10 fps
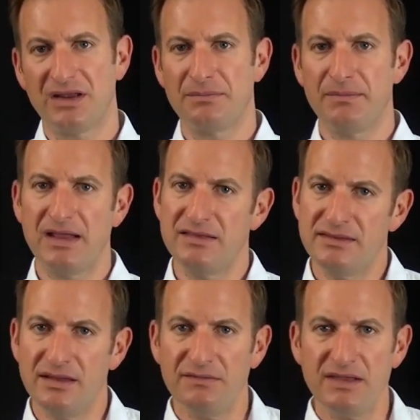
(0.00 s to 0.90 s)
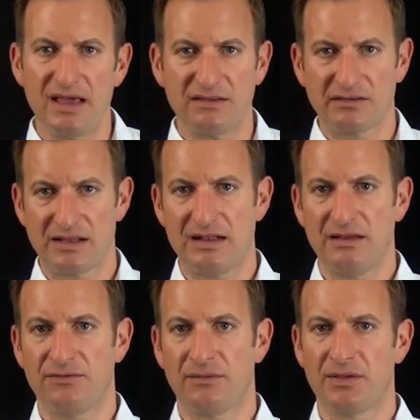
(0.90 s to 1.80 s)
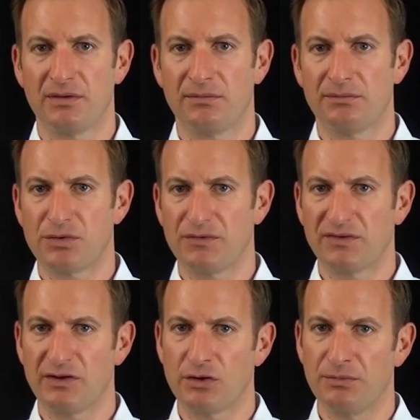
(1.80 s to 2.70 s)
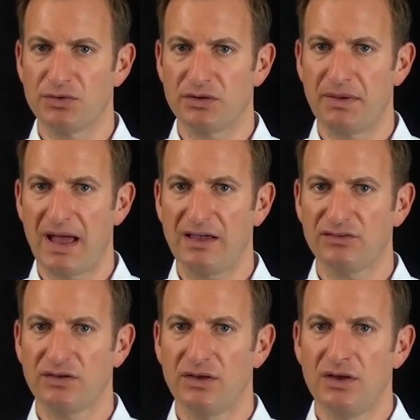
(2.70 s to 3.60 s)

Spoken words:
it may deviate slightly from the previously computed path,